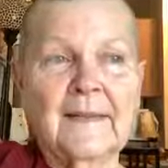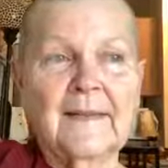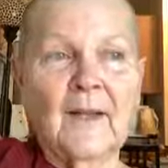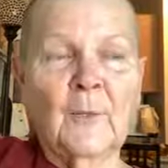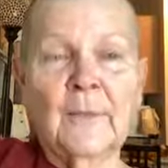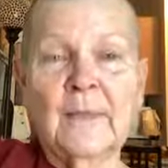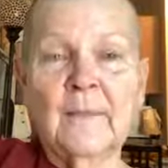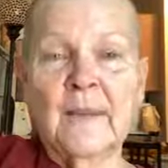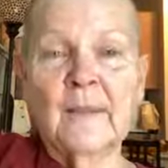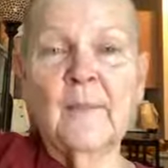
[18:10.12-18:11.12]
it's helped
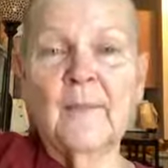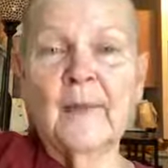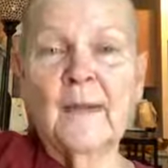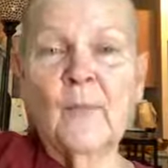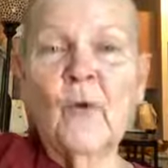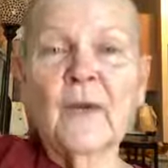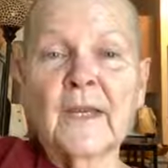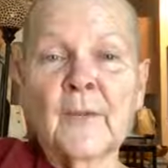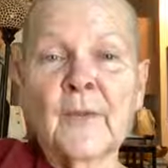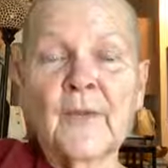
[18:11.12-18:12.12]
me. I'm
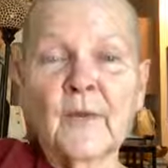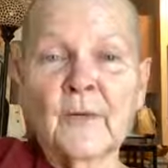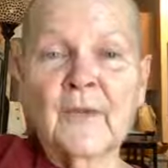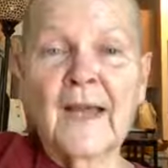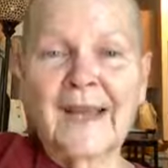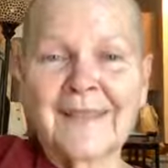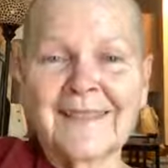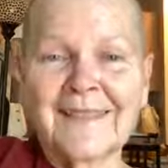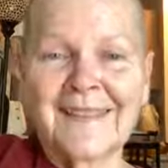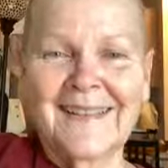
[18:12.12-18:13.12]
working with those
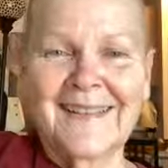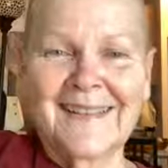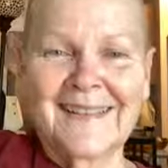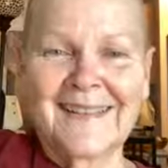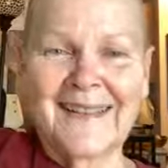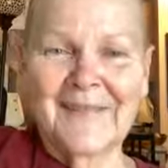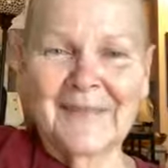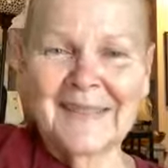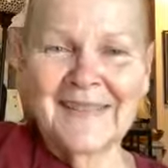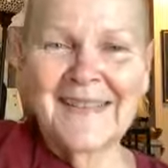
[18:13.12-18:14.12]
knots,
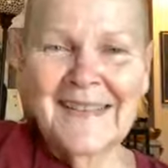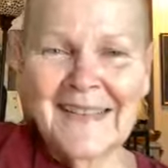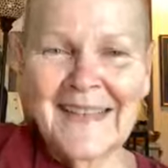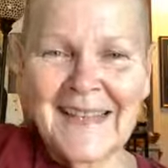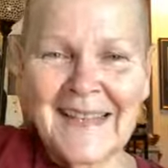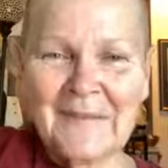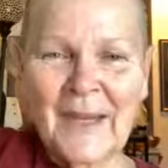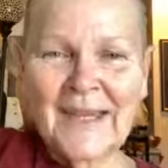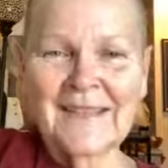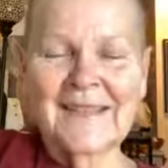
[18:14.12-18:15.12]
getting
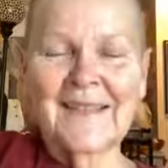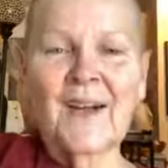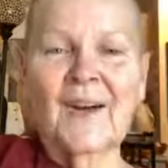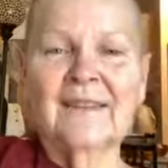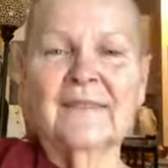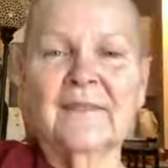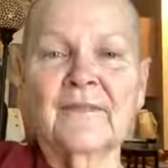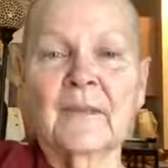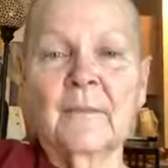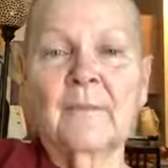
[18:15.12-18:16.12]
back to the cause
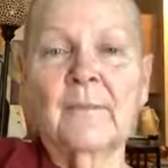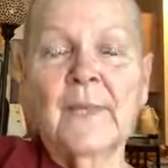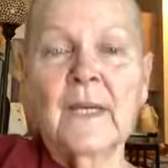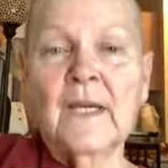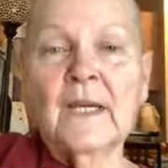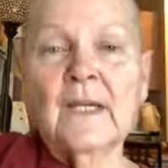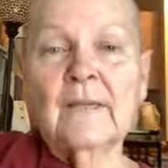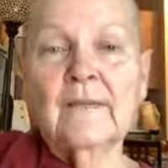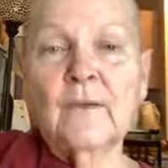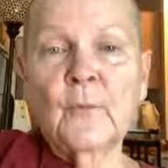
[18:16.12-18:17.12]
of them.
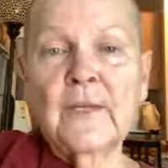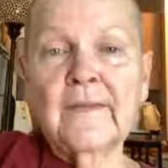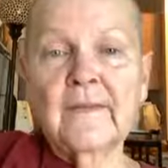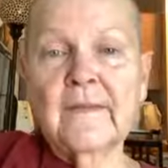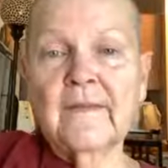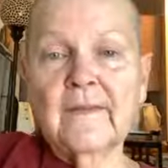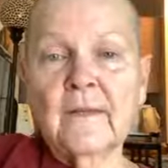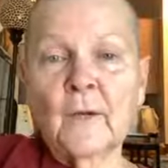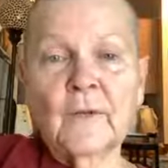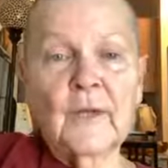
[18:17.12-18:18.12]
So this
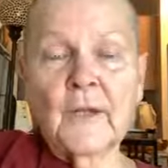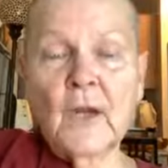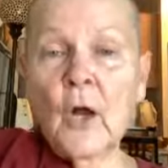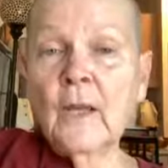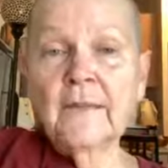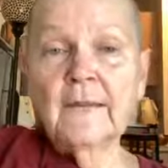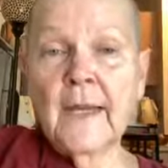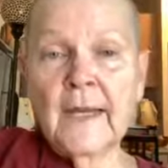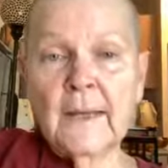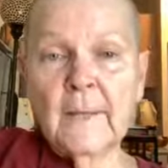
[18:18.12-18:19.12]
goes on all the
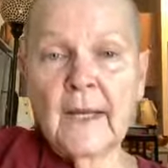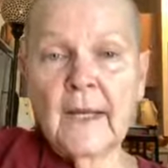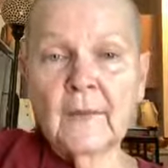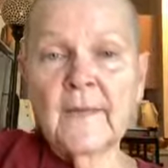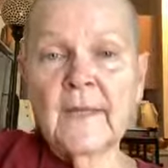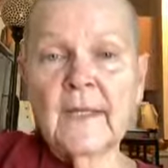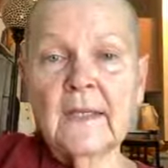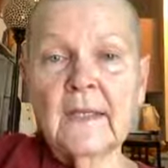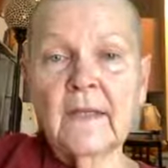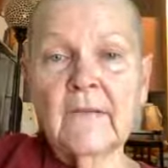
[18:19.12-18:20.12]
time. I don't think
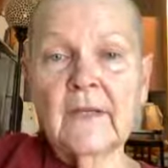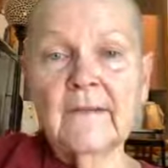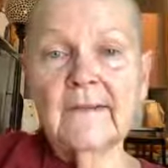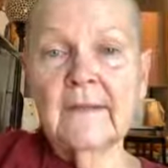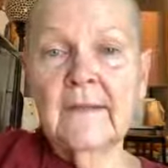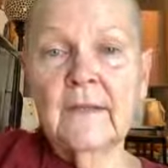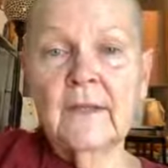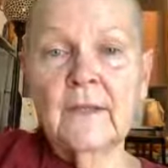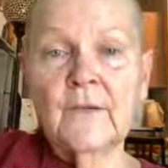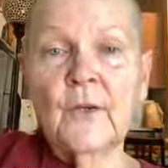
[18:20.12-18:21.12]
any of us
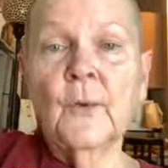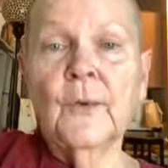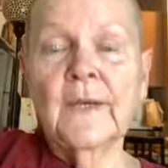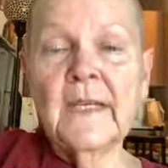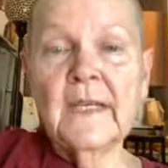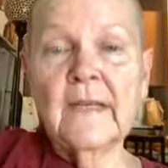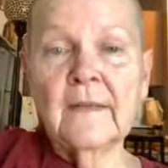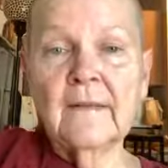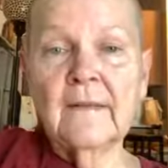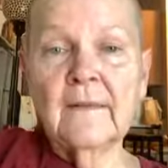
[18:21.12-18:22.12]
don't
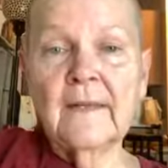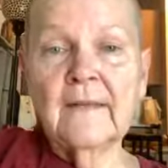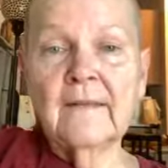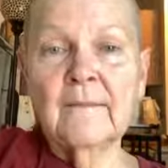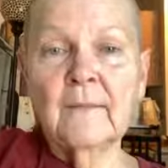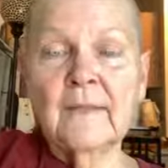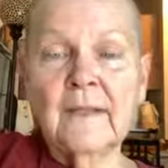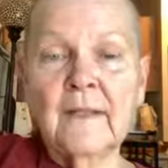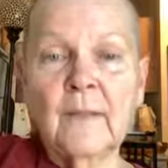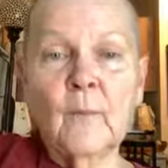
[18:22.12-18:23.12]
need these
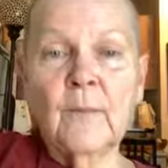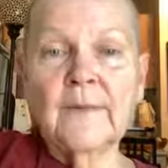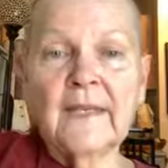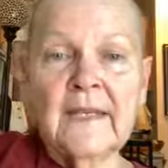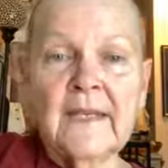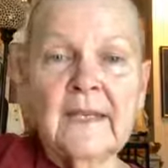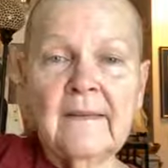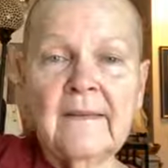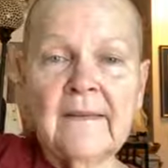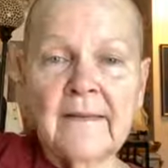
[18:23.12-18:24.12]
little
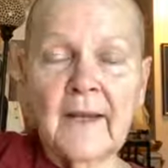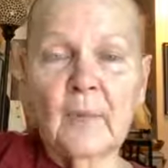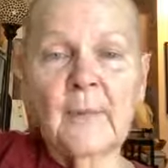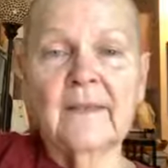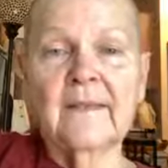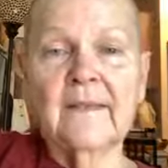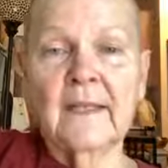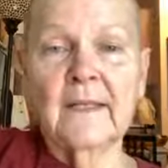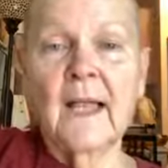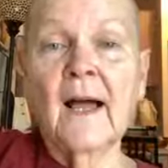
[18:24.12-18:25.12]
keys to help us
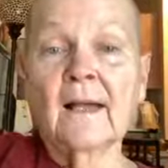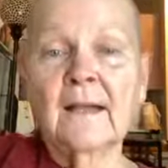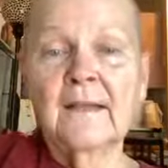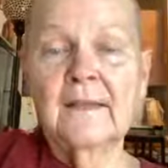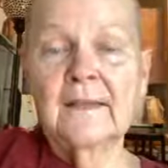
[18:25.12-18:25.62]
unlock